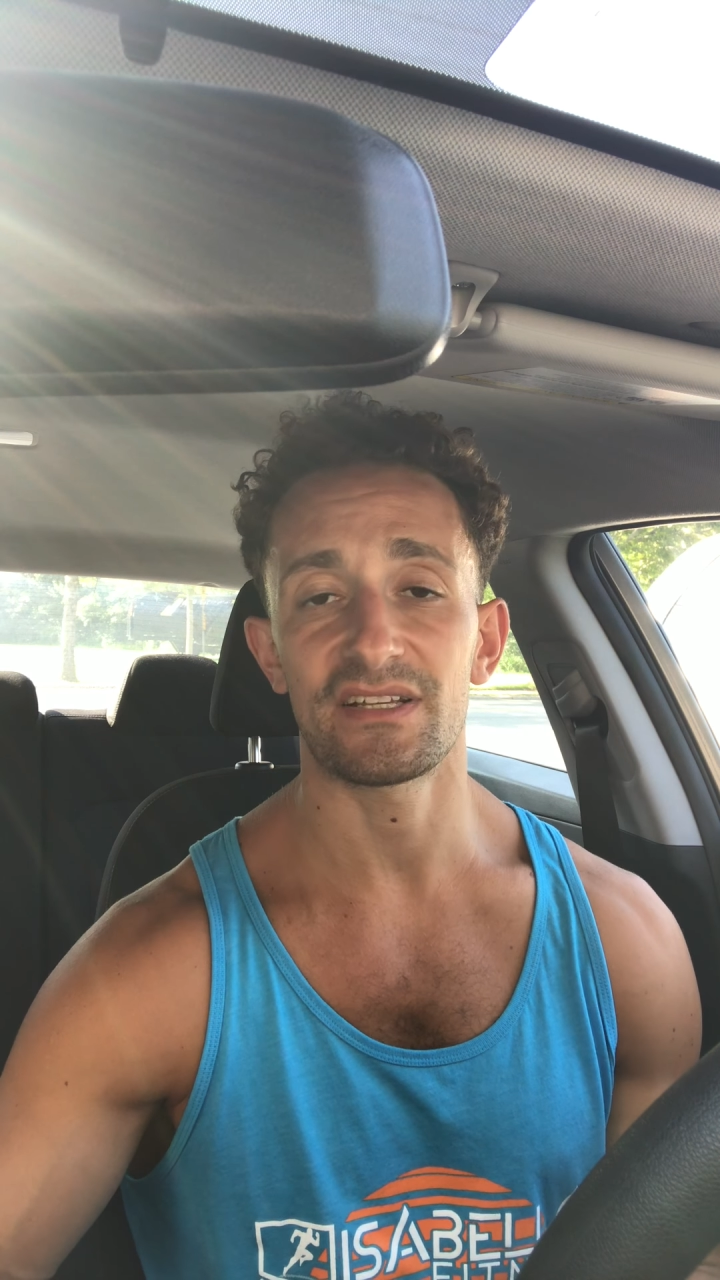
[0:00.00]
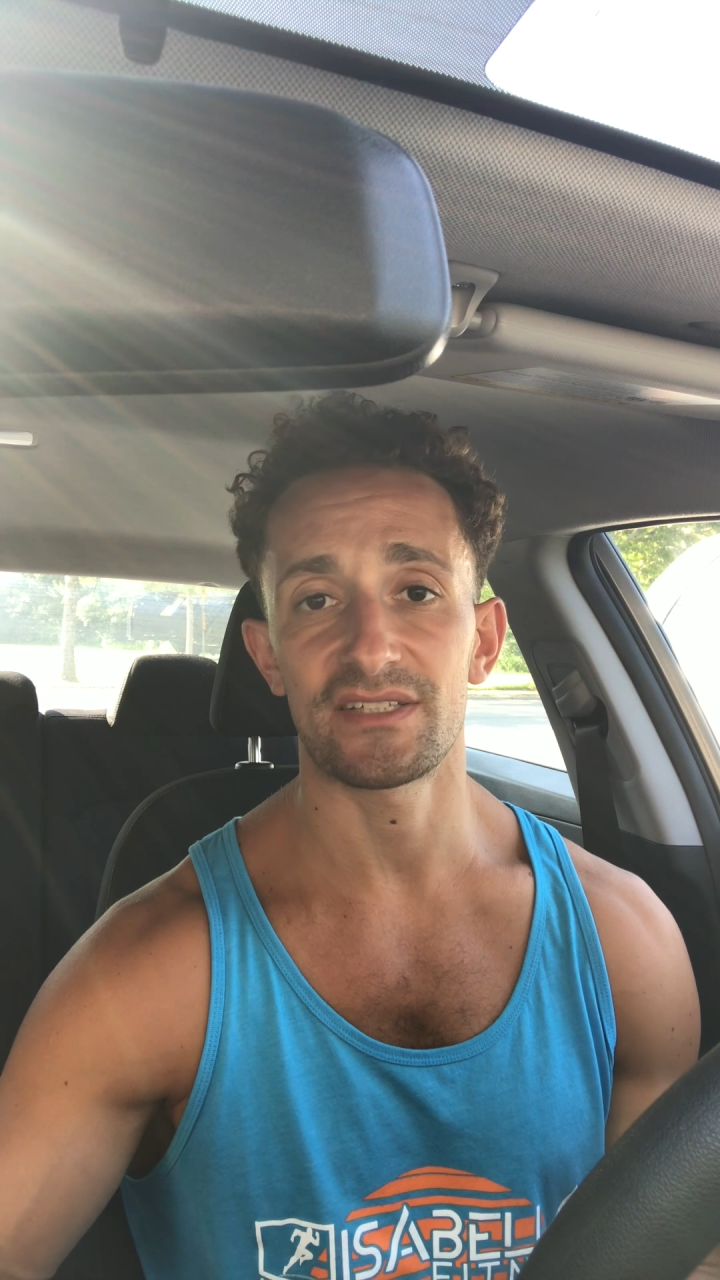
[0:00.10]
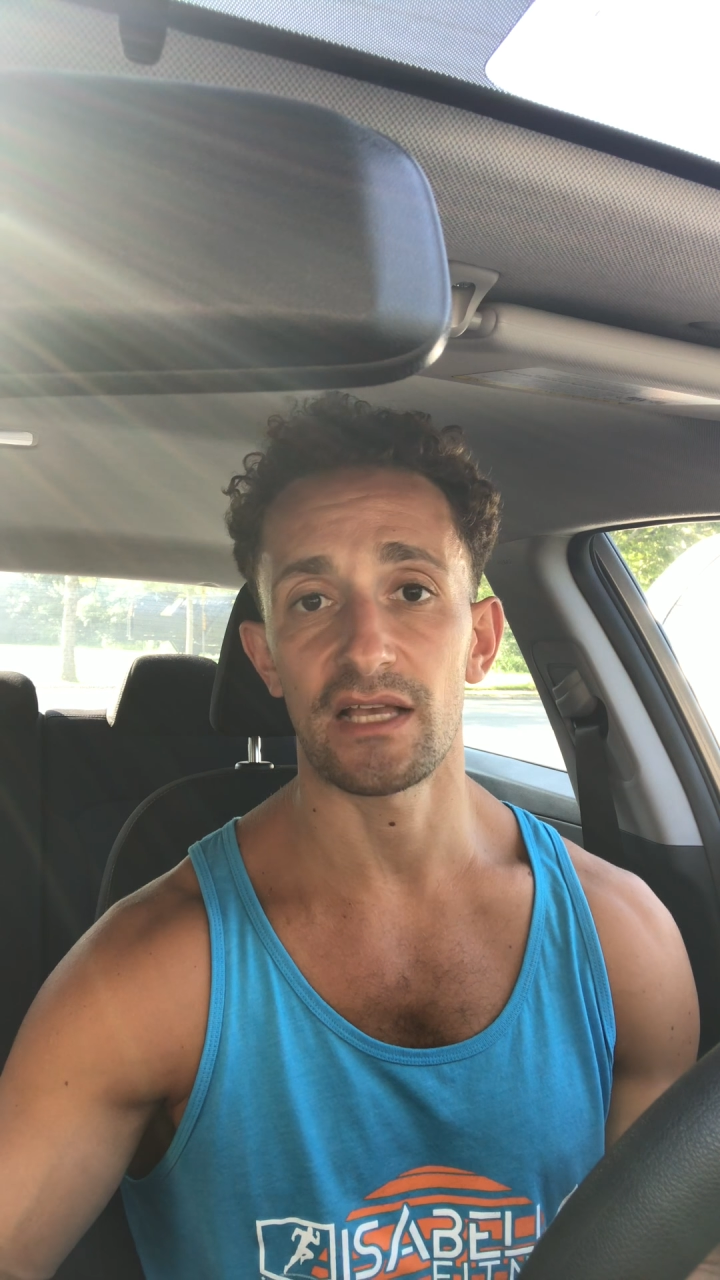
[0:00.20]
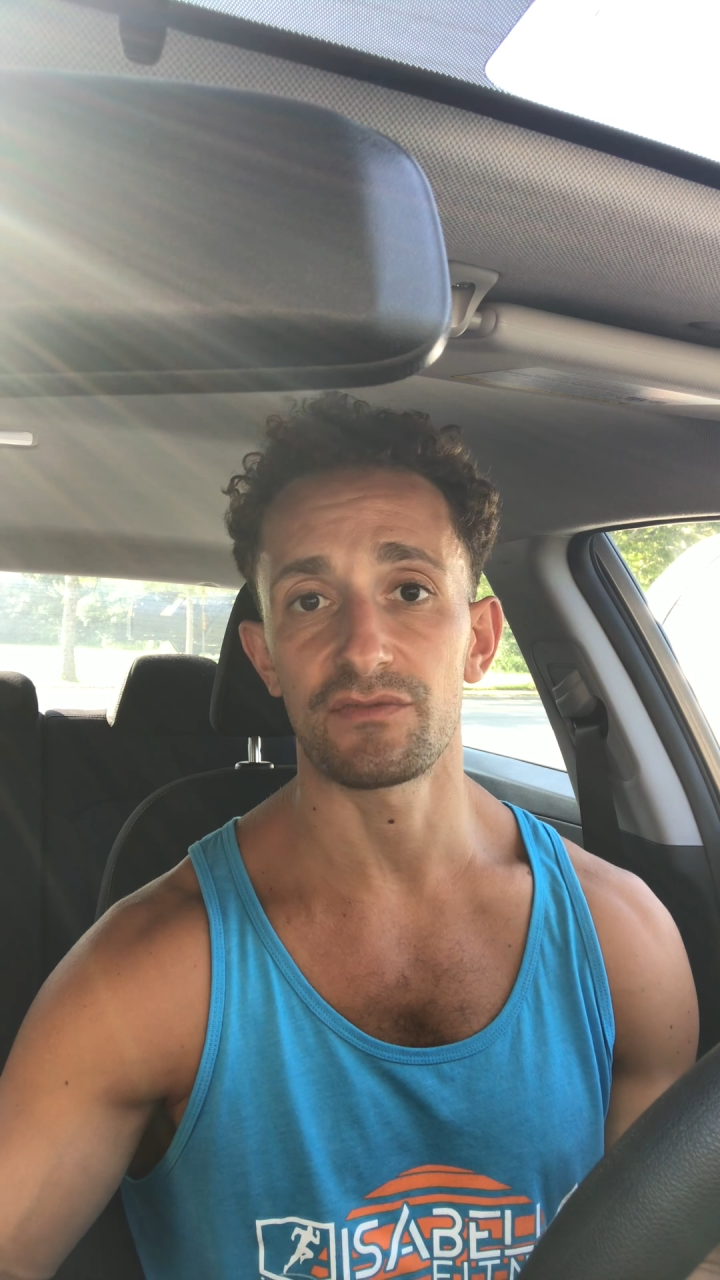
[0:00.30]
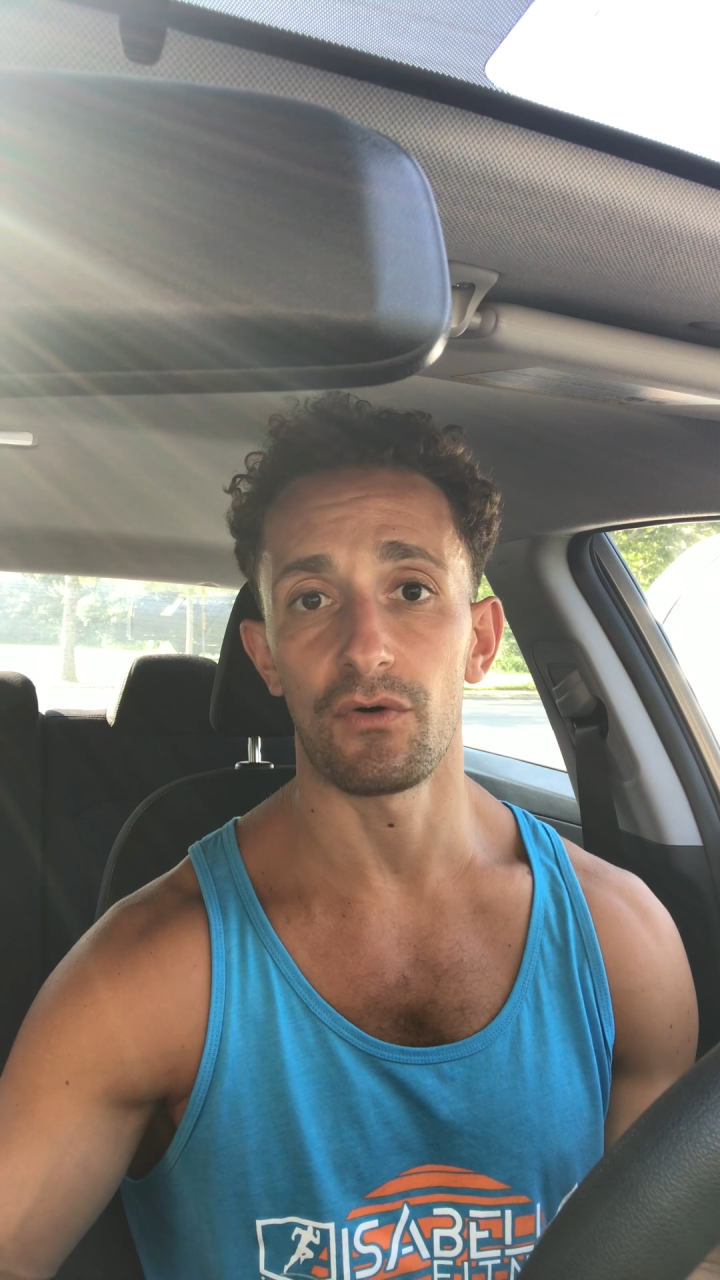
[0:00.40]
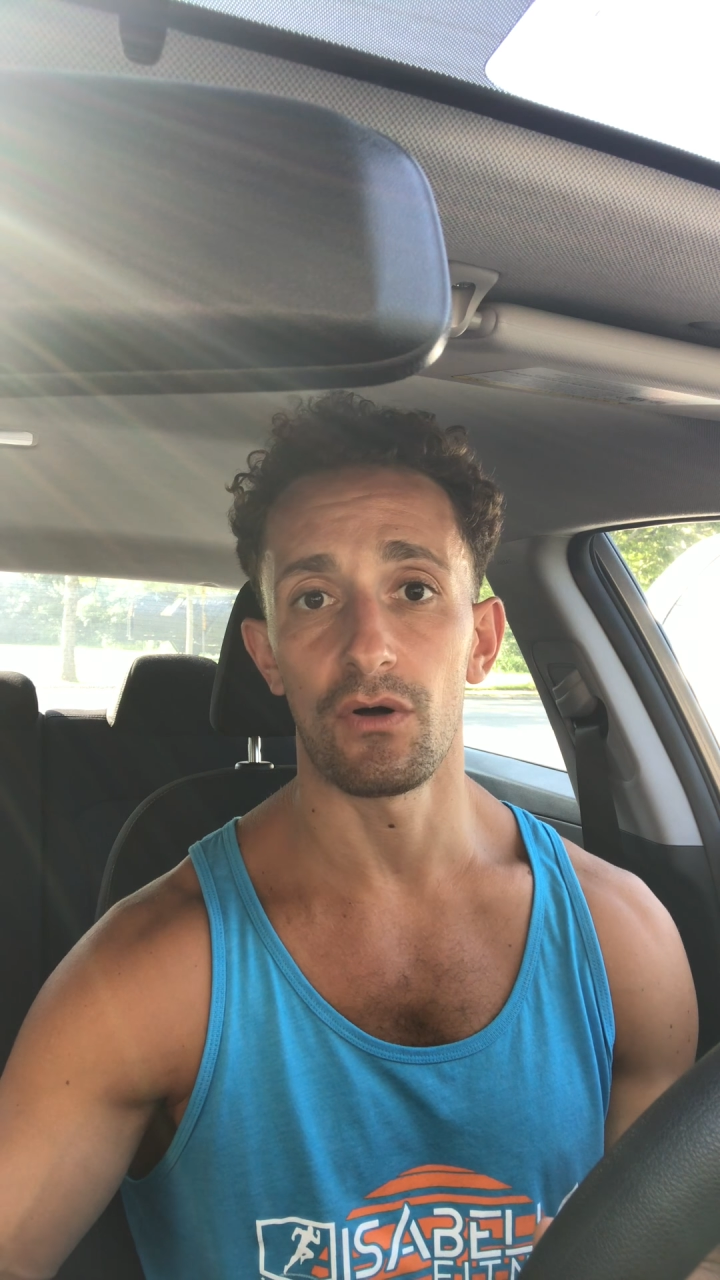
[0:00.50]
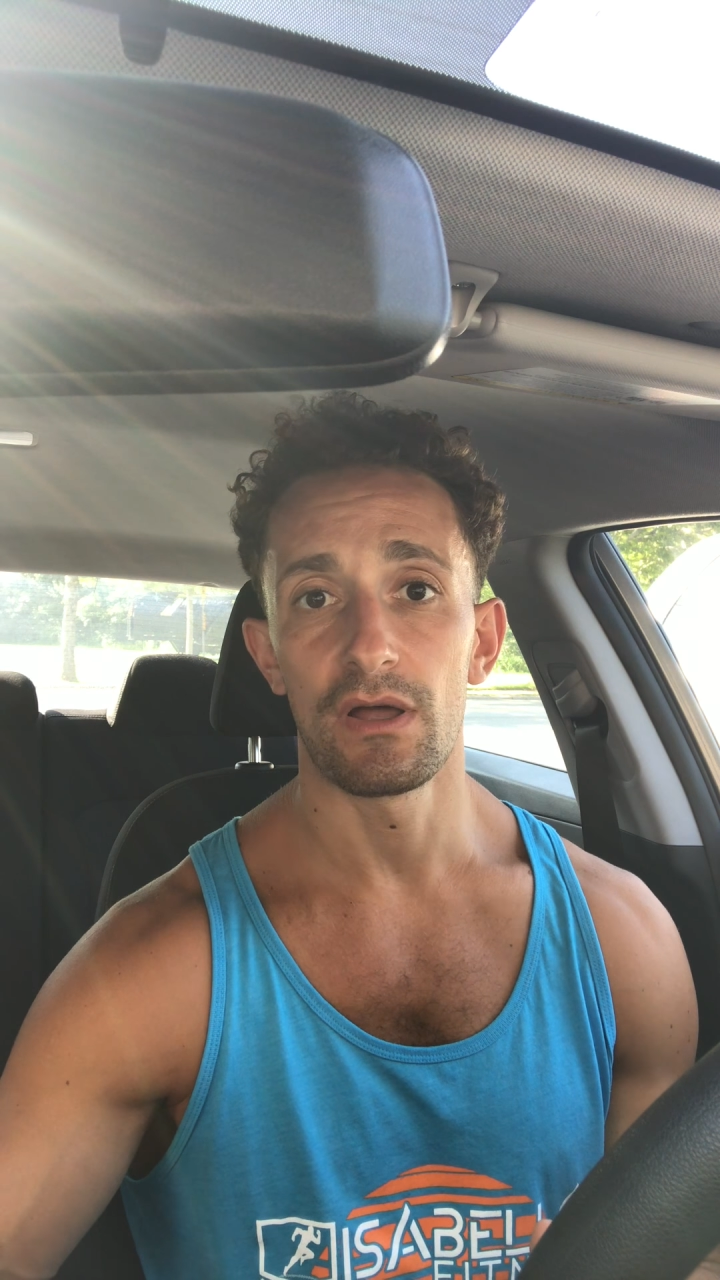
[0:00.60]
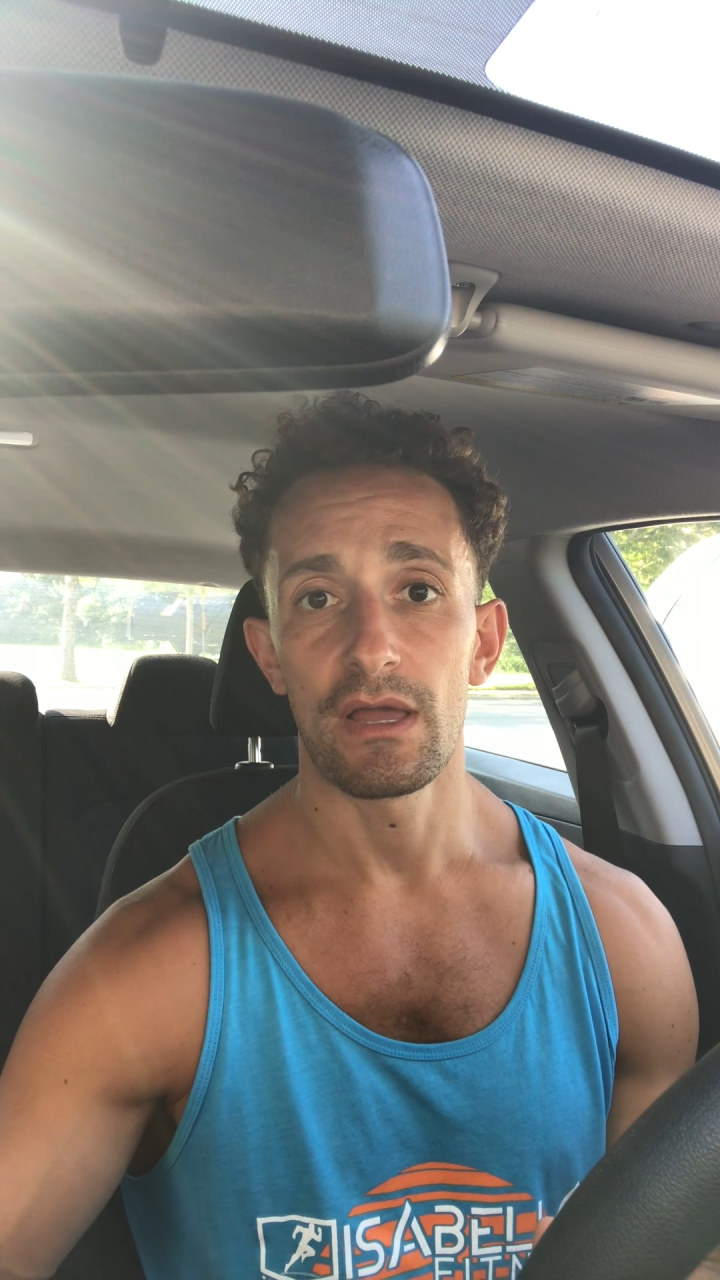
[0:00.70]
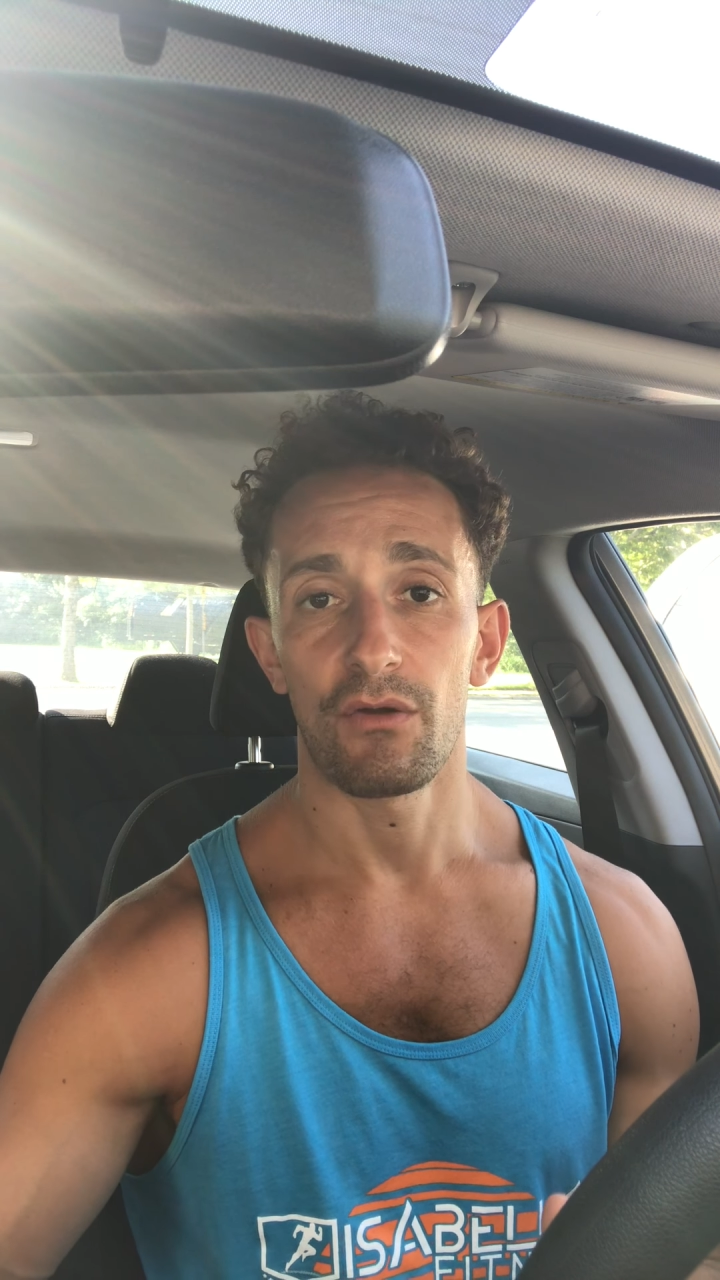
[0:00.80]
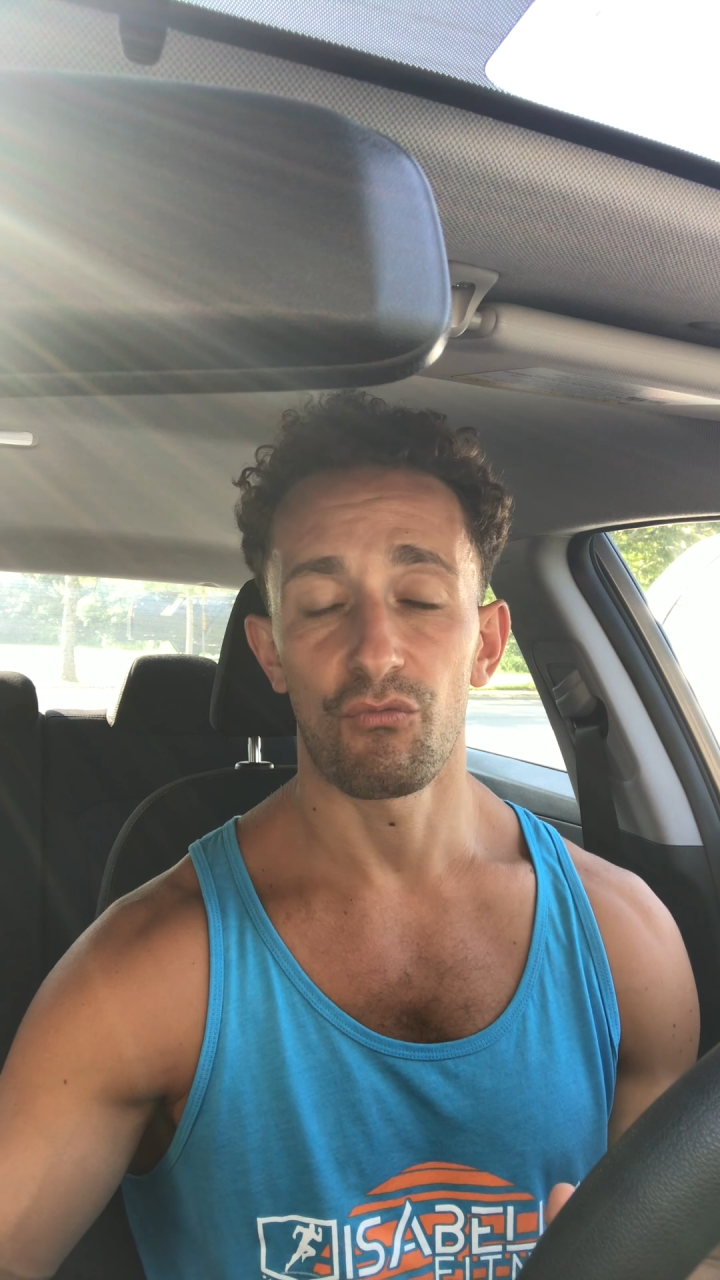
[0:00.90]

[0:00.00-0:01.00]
successful